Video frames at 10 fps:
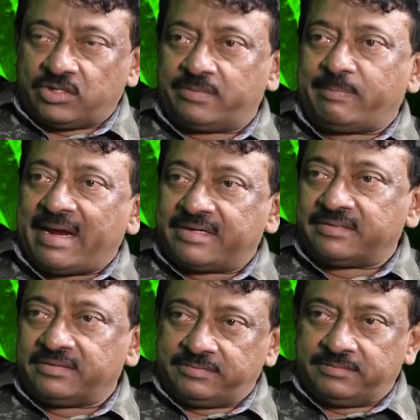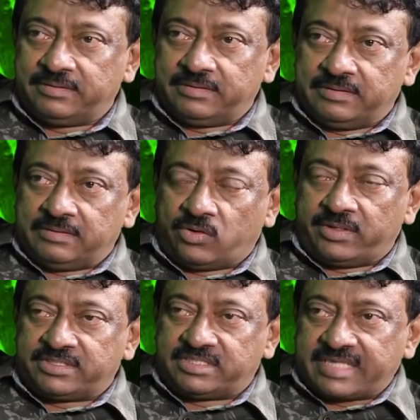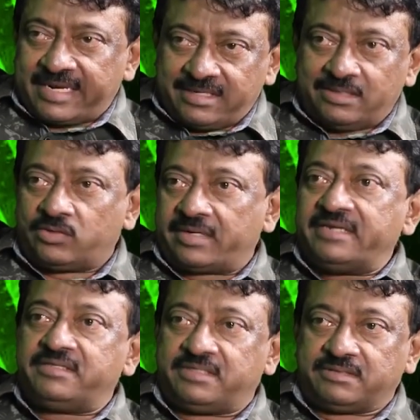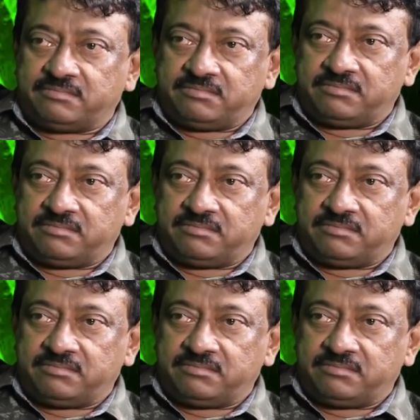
or a pattern or a style or anything.